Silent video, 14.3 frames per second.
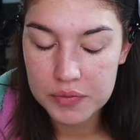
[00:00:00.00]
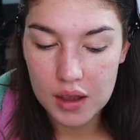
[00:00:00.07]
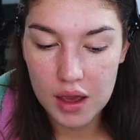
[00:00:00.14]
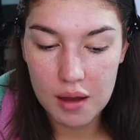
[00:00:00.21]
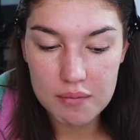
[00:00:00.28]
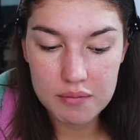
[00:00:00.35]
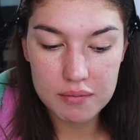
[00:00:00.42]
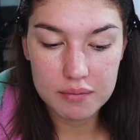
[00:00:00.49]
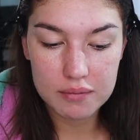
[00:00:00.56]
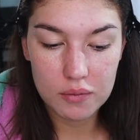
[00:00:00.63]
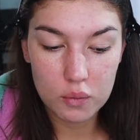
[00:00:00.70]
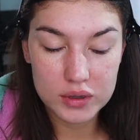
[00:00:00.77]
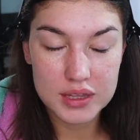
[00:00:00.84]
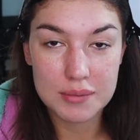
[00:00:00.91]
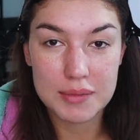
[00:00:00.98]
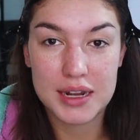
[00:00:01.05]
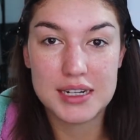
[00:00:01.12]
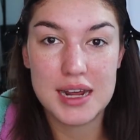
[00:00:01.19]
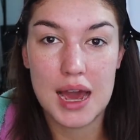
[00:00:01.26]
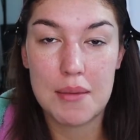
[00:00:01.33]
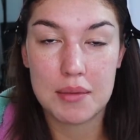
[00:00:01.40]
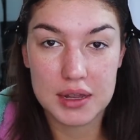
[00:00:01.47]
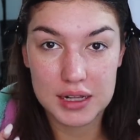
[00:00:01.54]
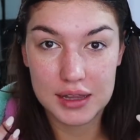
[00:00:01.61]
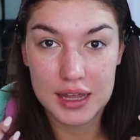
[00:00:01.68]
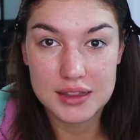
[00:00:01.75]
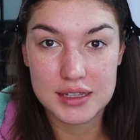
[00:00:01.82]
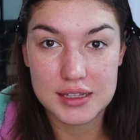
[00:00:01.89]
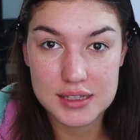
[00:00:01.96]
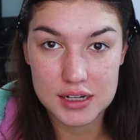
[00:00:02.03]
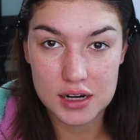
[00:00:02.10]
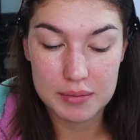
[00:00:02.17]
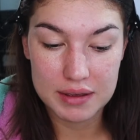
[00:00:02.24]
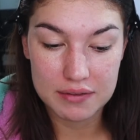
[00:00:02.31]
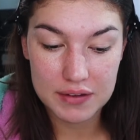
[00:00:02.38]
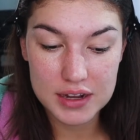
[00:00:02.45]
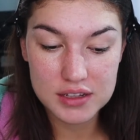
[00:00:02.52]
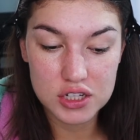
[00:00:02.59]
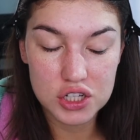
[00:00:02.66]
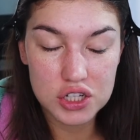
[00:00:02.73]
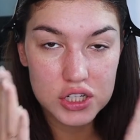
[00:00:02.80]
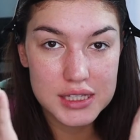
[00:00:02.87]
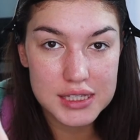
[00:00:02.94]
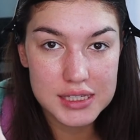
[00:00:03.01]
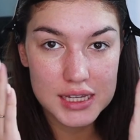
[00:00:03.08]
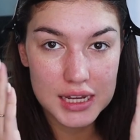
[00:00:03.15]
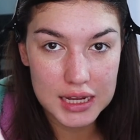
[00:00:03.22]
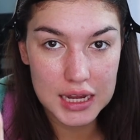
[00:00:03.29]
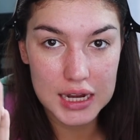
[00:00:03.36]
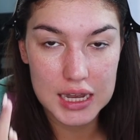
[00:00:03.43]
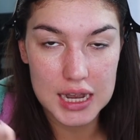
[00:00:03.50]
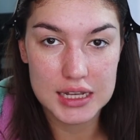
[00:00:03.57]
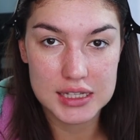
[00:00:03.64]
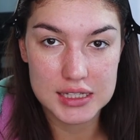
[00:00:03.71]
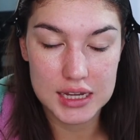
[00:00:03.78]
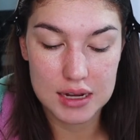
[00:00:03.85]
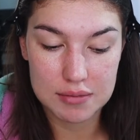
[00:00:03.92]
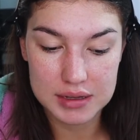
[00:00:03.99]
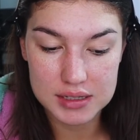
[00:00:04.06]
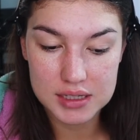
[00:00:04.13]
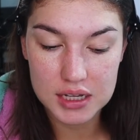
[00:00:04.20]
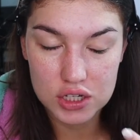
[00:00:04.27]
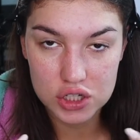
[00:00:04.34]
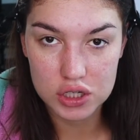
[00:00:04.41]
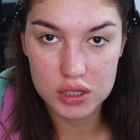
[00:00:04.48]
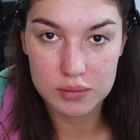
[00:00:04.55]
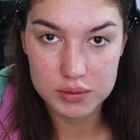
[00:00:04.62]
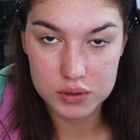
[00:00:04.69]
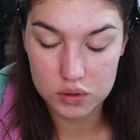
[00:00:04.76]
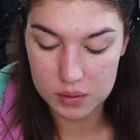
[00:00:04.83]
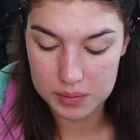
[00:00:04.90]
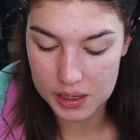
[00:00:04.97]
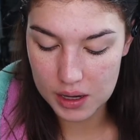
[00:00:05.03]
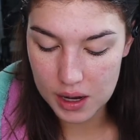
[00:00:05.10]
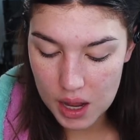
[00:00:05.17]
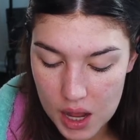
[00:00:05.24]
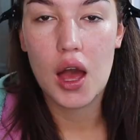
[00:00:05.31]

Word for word: um, with the amount of time I'm gonna let this sit on my face, it should sink in nicely and my skin should absorb it.